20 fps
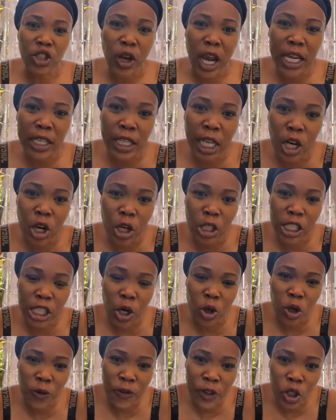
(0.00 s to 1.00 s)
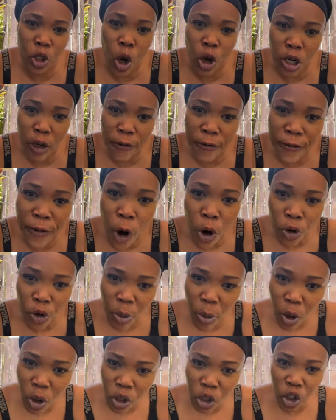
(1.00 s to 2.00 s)
I try telling you say you know if you done the
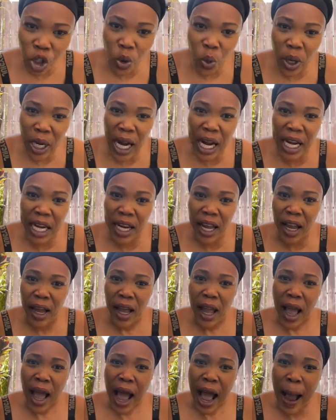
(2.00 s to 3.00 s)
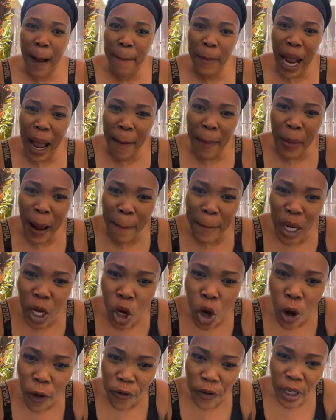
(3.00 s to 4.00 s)
fuck amongst one another and, and, and
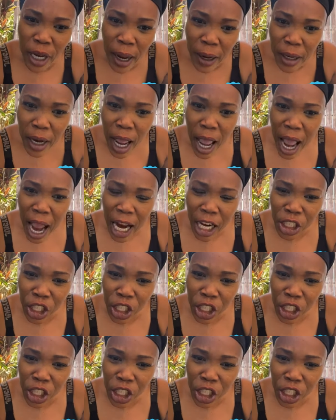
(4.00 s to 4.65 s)
be loving and,